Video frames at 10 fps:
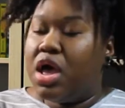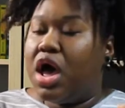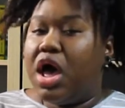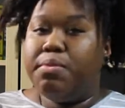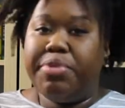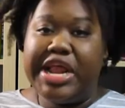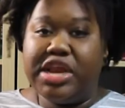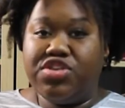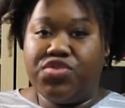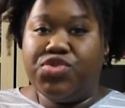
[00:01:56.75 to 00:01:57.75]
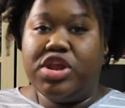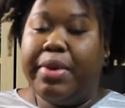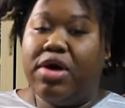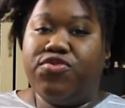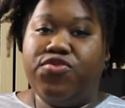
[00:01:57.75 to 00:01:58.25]
I'm planning to read
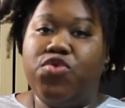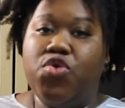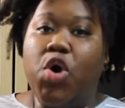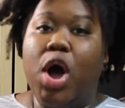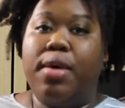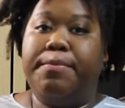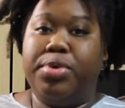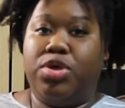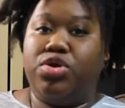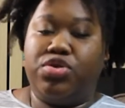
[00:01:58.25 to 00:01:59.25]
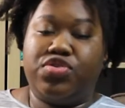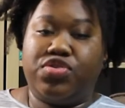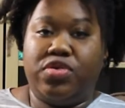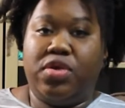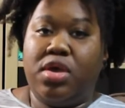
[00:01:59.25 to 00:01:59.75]
about 4
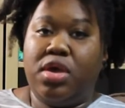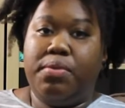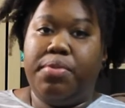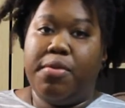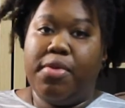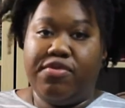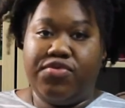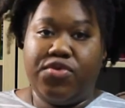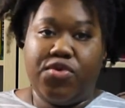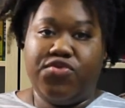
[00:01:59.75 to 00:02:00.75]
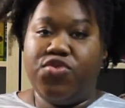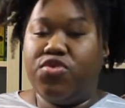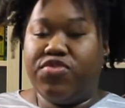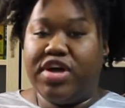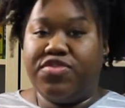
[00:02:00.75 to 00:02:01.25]
books per month, or 4 or
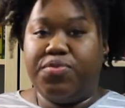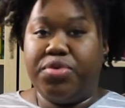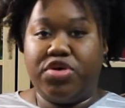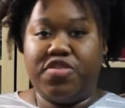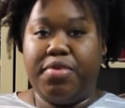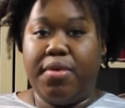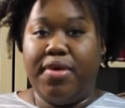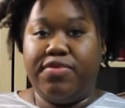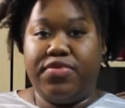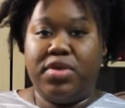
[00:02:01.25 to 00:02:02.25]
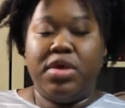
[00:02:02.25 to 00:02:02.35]
5 books per month.